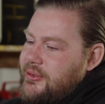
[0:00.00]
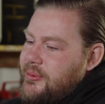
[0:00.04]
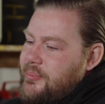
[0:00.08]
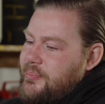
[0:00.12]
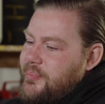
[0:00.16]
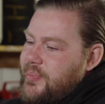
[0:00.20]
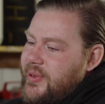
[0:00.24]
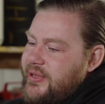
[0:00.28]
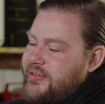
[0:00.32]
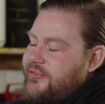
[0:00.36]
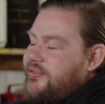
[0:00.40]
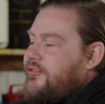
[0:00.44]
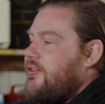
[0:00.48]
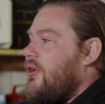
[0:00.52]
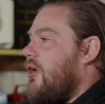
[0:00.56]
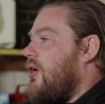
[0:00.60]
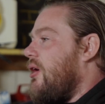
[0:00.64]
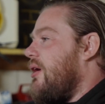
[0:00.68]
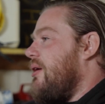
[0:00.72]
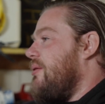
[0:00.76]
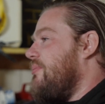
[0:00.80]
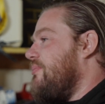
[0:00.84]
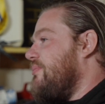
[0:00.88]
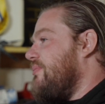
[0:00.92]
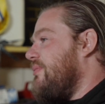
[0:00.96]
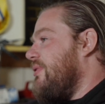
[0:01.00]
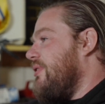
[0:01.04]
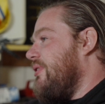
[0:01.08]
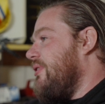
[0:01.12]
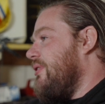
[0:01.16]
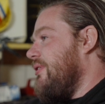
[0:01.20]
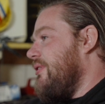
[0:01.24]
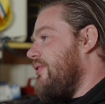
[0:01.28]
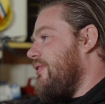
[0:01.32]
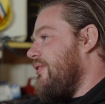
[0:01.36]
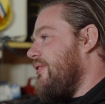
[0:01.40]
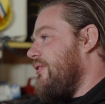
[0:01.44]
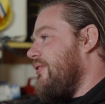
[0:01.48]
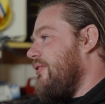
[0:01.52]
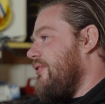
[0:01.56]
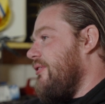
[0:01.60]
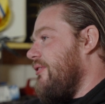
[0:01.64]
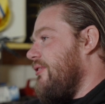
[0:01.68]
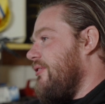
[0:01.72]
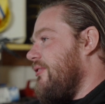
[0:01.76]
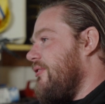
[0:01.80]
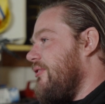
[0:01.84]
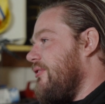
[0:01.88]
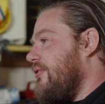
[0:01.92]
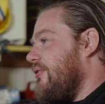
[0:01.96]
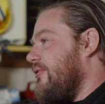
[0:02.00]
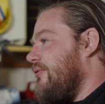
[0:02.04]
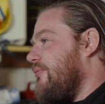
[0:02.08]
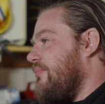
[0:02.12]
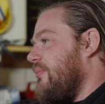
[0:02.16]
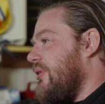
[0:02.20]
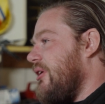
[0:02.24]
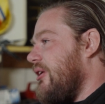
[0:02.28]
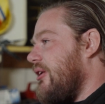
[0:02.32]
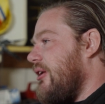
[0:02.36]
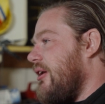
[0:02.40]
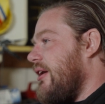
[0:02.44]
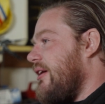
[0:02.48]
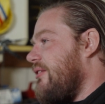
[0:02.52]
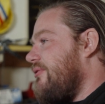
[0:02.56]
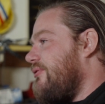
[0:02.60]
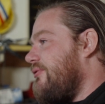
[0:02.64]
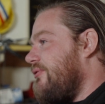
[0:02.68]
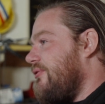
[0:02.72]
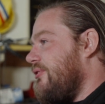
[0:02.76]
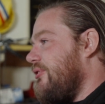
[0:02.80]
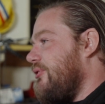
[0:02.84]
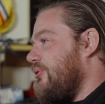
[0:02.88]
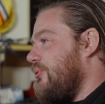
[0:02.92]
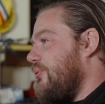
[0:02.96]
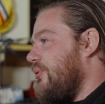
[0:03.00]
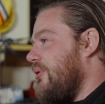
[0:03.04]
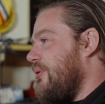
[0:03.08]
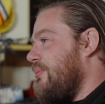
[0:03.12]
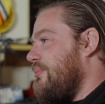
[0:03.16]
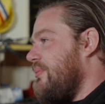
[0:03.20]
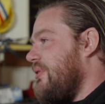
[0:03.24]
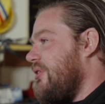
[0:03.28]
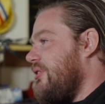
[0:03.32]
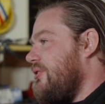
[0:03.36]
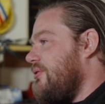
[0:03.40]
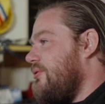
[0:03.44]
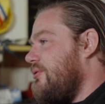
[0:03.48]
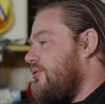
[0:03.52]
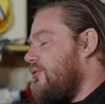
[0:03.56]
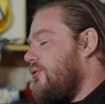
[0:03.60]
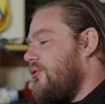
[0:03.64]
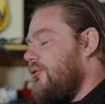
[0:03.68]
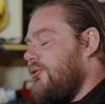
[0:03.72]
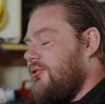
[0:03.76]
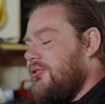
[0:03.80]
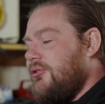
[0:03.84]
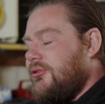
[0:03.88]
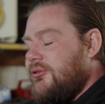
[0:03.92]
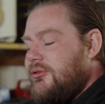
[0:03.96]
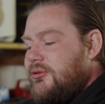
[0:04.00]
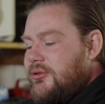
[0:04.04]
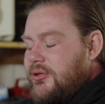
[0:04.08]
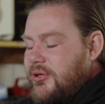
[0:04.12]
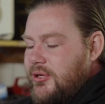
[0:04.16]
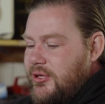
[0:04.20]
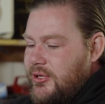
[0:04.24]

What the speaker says: best time of my life. You know what I mean? You couldn't.